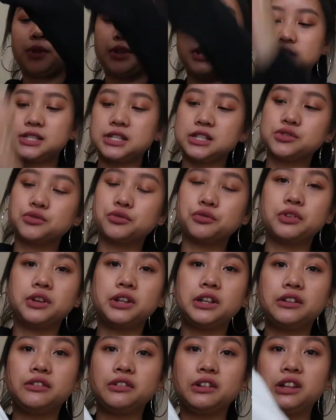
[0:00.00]
But this is
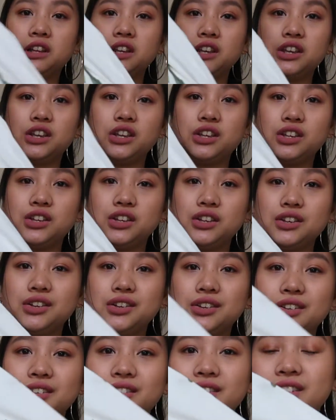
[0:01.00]
really, really
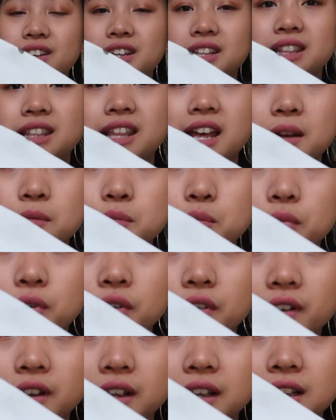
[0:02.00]
cute. Look at that
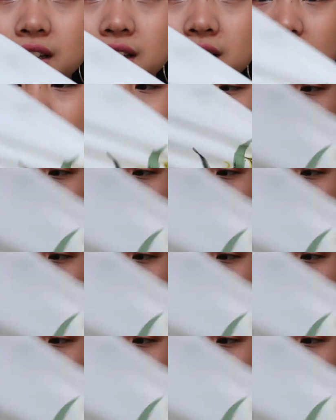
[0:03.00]
print, that